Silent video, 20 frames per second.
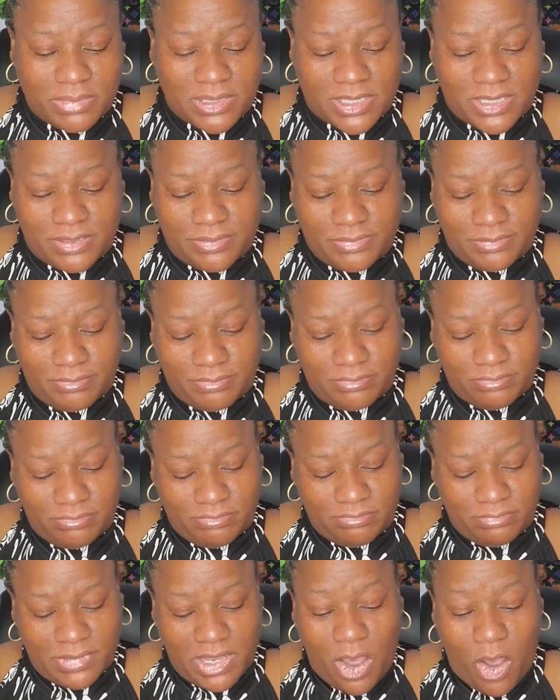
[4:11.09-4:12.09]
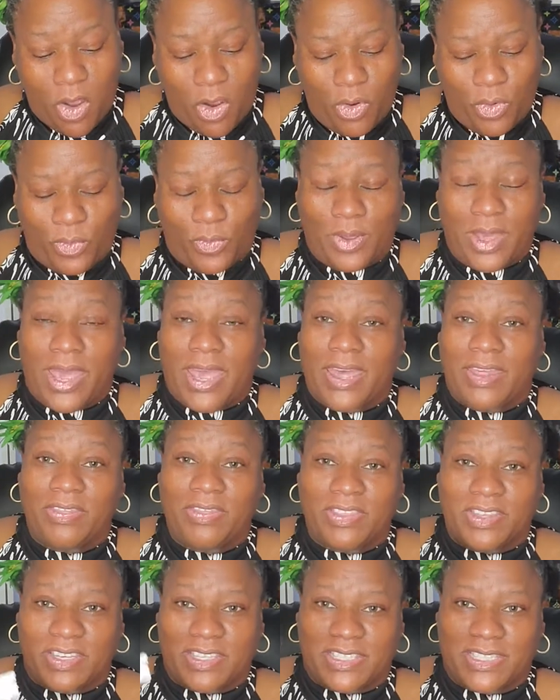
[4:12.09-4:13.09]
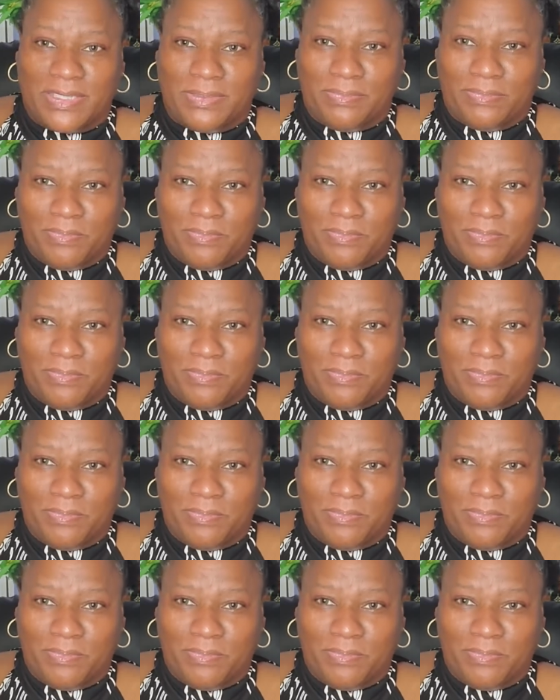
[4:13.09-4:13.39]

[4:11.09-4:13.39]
stuff. Oh, and this.